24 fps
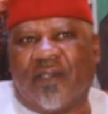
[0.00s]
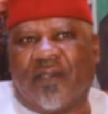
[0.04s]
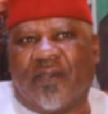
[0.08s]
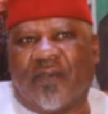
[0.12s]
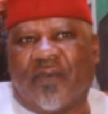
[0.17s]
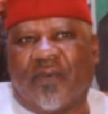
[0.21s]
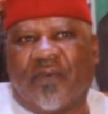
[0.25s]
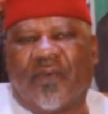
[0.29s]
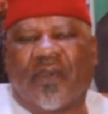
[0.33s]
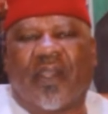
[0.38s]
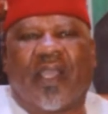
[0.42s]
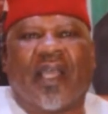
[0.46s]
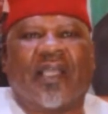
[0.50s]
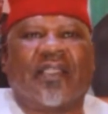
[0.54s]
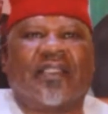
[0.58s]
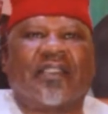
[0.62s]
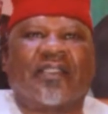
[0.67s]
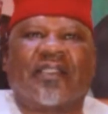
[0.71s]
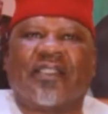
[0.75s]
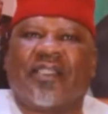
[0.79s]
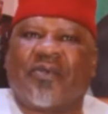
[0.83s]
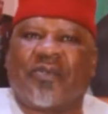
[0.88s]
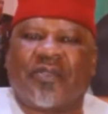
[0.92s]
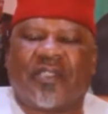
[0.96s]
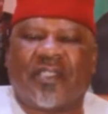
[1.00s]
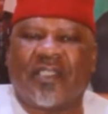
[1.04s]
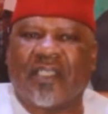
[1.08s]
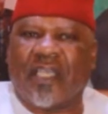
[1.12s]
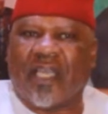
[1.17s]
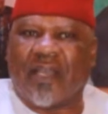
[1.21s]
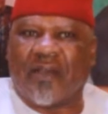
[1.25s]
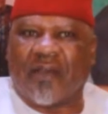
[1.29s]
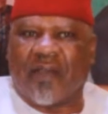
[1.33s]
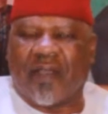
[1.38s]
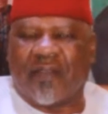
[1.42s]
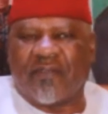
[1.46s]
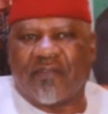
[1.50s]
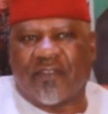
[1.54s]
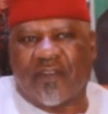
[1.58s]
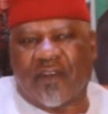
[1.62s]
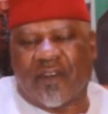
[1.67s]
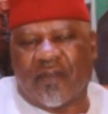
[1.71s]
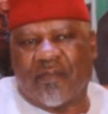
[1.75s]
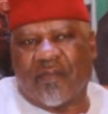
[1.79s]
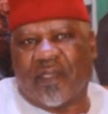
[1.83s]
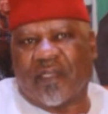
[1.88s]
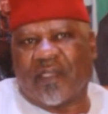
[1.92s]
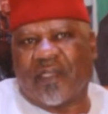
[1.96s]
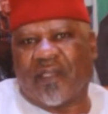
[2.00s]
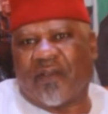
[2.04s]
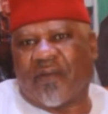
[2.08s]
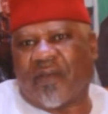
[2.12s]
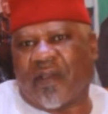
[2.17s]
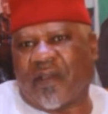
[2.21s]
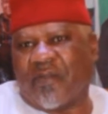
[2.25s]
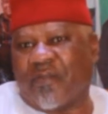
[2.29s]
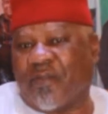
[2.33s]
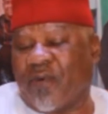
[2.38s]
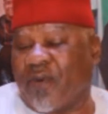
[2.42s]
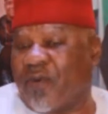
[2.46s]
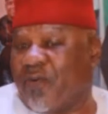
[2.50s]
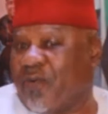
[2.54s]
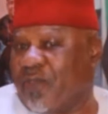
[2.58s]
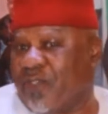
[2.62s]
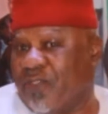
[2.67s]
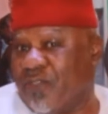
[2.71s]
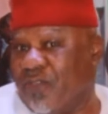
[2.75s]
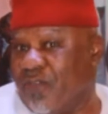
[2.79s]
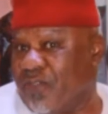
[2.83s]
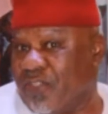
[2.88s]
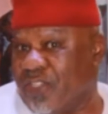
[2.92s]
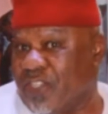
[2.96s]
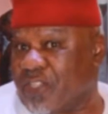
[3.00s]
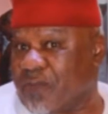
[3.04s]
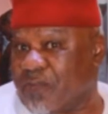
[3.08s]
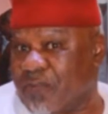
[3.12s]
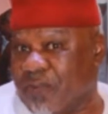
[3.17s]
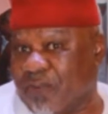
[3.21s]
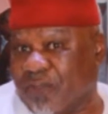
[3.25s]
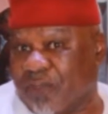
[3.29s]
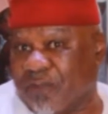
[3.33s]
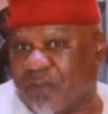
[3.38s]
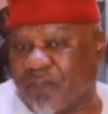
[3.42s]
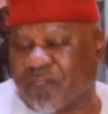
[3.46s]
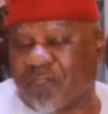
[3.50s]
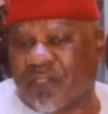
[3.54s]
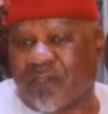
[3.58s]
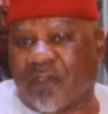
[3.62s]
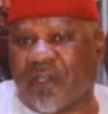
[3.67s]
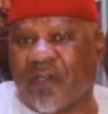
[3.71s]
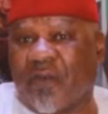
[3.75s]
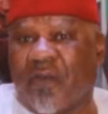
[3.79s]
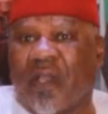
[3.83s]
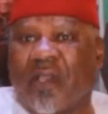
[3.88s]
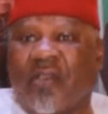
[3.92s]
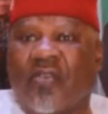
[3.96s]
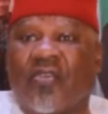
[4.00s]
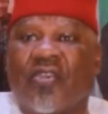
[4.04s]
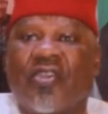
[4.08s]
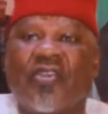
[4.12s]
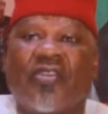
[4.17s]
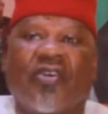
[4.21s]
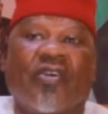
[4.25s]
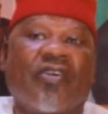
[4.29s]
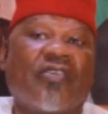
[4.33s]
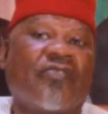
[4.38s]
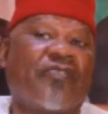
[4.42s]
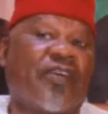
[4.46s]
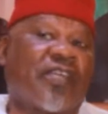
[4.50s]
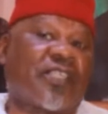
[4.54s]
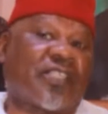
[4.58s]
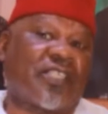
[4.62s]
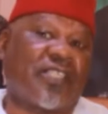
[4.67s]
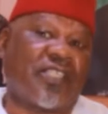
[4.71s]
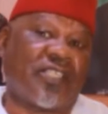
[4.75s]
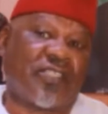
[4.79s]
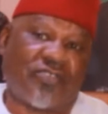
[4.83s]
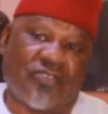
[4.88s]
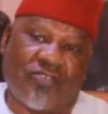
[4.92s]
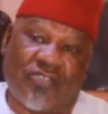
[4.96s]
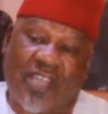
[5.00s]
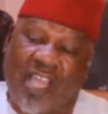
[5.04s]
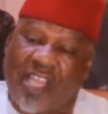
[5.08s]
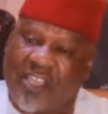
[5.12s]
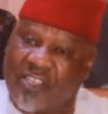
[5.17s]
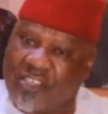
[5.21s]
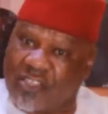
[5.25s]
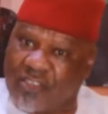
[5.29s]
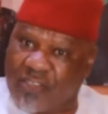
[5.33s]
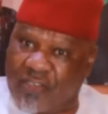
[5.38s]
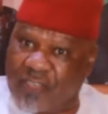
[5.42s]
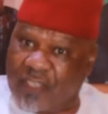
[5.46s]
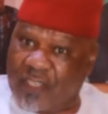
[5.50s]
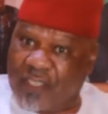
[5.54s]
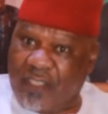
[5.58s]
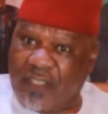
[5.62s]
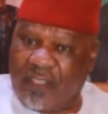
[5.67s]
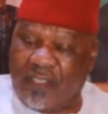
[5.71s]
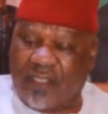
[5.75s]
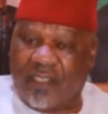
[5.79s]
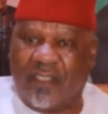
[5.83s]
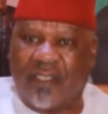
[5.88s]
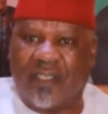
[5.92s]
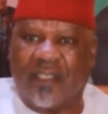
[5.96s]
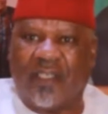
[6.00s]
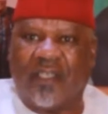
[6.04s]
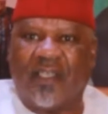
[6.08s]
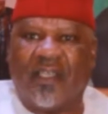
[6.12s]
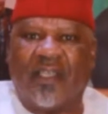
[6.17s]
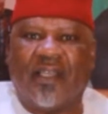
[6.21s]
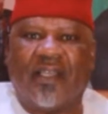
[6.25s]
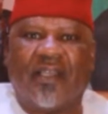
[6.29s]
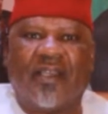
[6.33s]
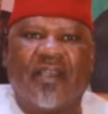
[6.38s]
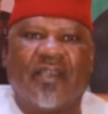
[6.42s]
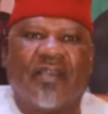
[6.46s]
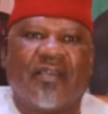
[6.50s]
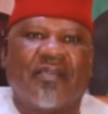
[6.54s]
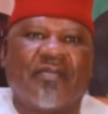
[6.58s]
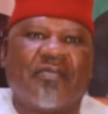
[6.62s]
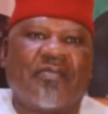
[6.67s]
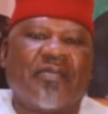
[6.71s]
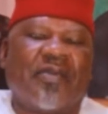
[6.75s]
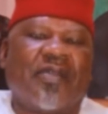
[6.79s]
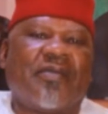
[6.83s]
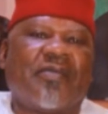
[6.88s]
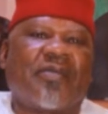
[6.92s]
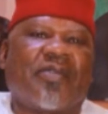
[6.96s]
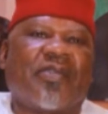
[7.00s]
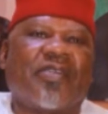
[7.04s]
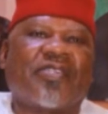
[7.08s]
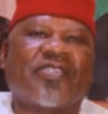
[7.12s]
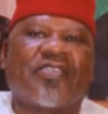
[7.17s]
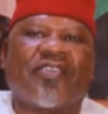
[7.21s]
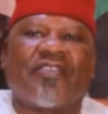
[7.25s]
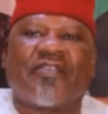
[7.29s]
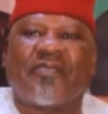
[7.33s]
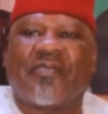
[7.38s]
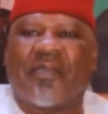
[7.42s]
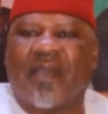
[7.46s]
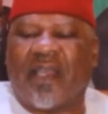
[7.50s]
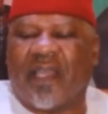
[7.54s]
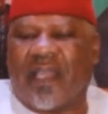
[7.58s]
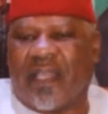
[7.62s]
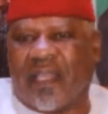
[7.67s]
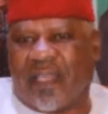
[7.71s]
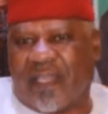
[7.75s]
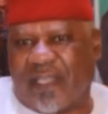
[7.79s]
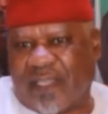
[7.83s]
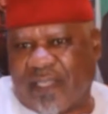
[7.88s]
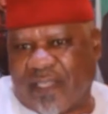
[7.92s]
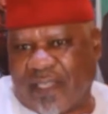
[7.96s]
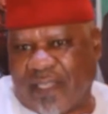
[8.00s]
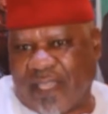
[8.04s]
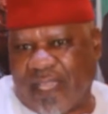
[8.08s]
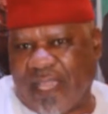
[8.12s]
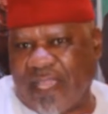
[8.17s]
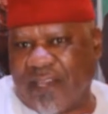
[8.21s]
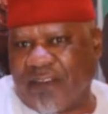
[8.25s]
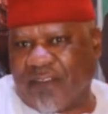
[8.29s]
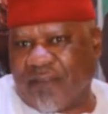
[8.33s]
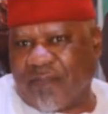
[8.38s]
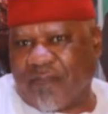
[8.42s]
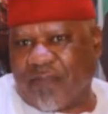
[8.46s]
who can say within our environment they were born with golden spoon. Most of them were going overseas to go and study. But because of my kind of